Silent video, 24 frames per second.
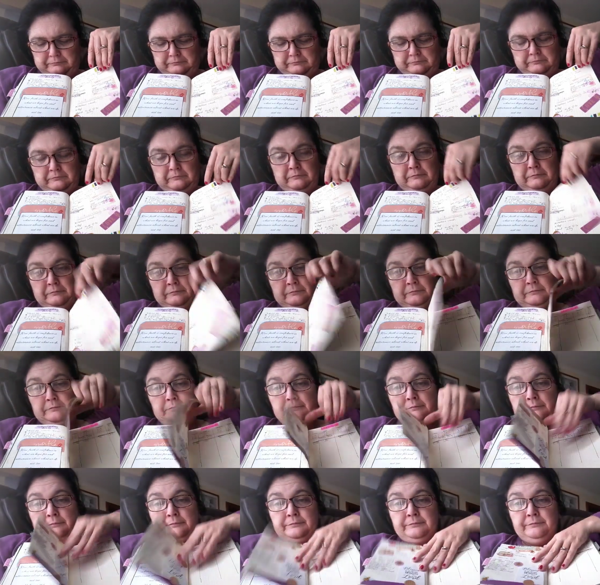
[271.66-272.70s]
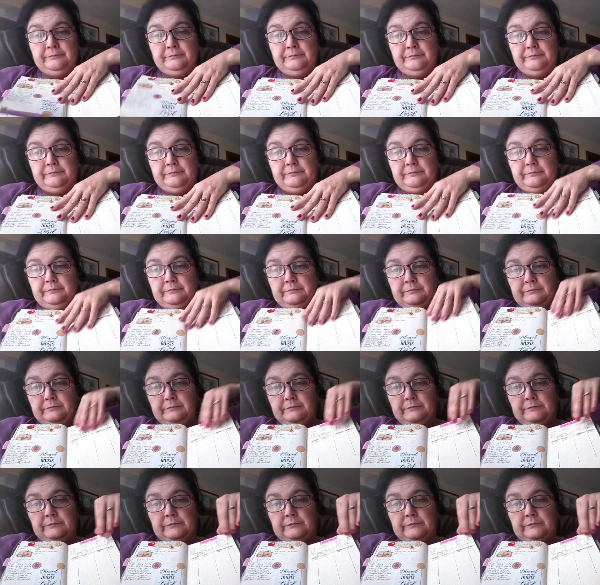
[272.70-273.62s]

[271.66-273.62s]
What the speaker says: (no one is talking)